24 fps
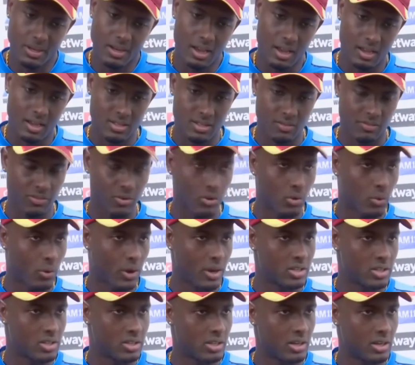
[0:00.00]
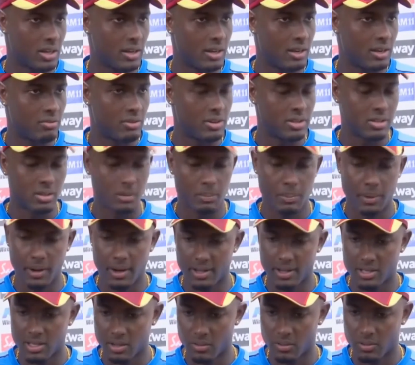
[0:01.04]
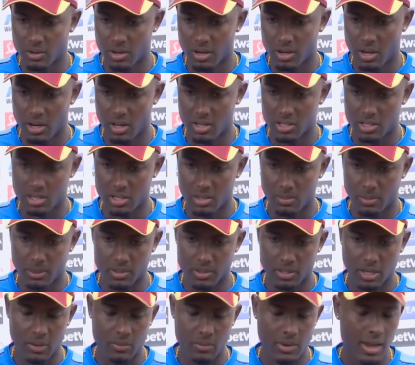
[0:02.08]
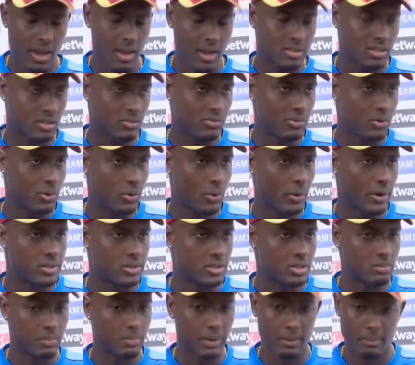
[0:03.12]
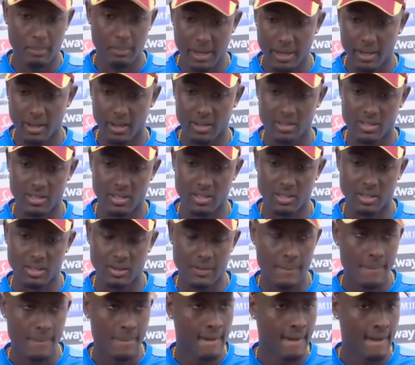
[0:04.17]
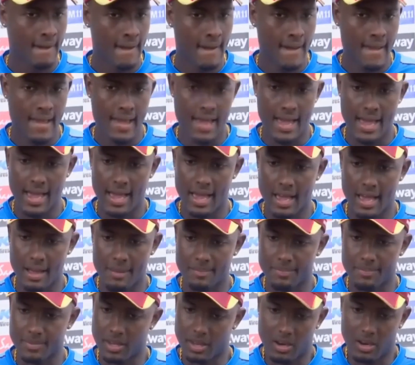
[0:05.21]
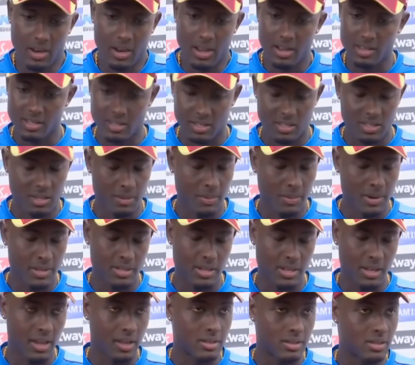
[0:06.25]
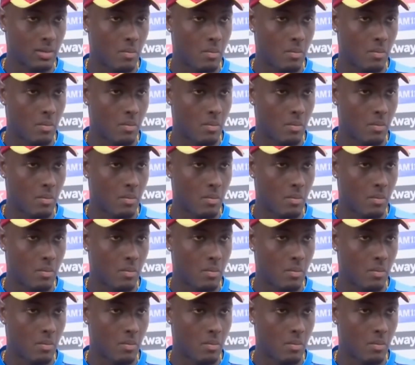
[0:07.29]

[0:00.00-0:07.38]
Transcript: been asked a few questions in the recent past, and you know, it's just about time we answer a few questions by being consistent. You know, that's as simple as it